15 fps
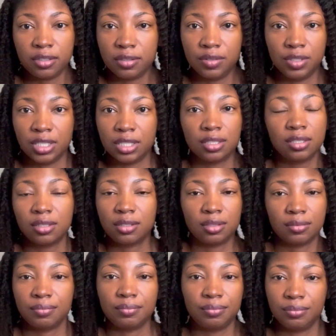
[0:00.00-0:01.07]
just
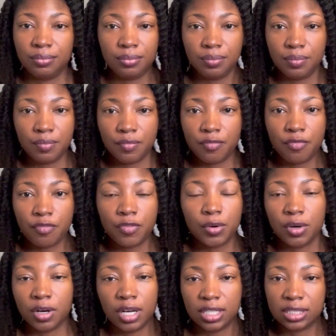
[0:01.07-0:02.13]

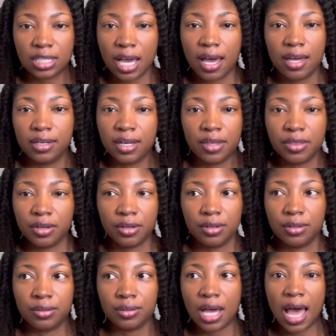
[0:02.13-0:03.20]
for
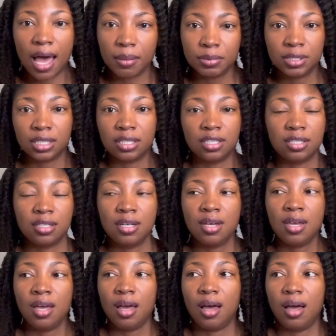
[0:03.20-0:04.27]
another option.
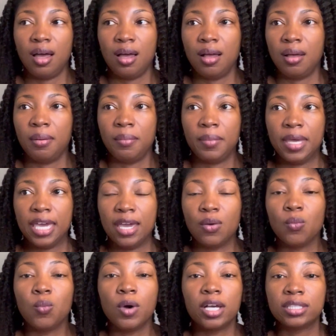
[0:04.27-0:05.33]
It
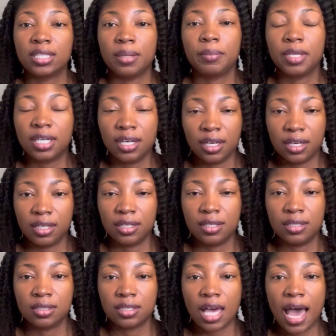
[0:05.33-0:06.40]
wasn't
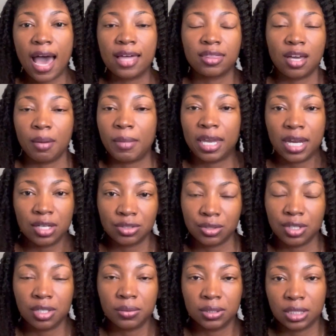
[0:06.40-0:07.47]
because I thought my natural
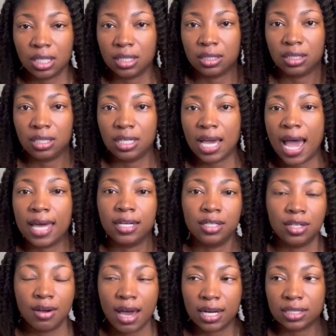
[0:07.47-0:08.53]
hair was ugly. I didn't
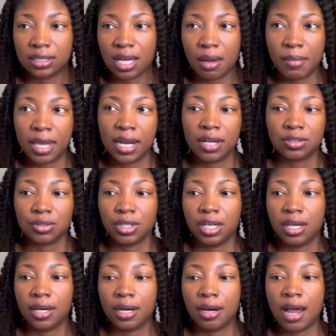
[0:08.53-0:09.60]
know how to style my natural
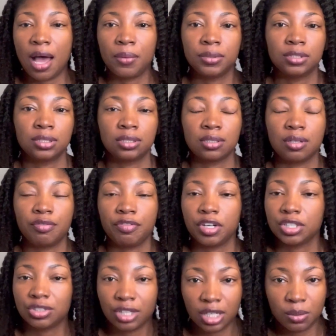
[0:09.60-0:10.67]
hair. I was
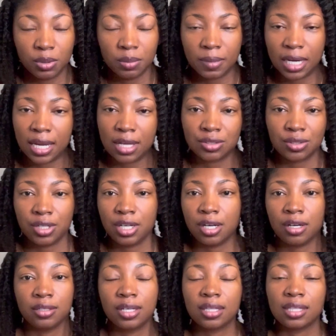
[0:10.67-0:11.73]
frustrated with my natural
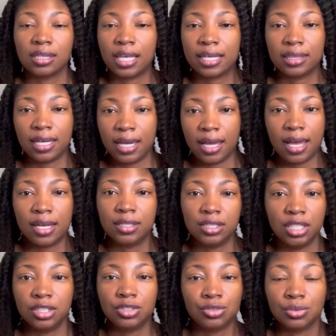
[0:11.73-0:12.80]
hair, nothing like that.
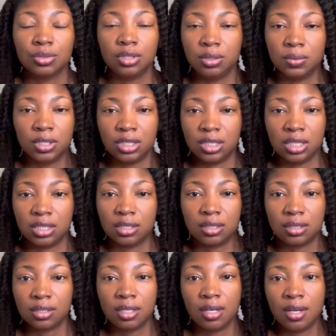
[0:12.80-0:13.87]
It truly was just
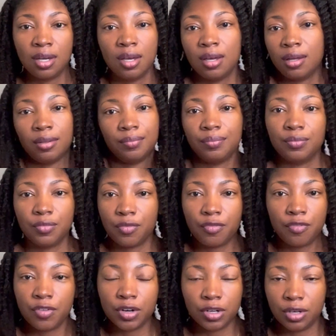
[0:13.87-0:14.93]

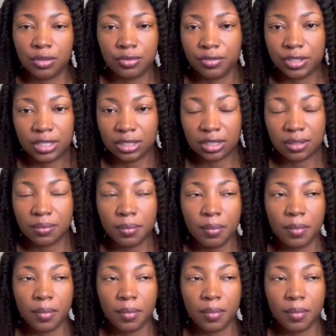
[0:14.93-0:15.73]
for no reason.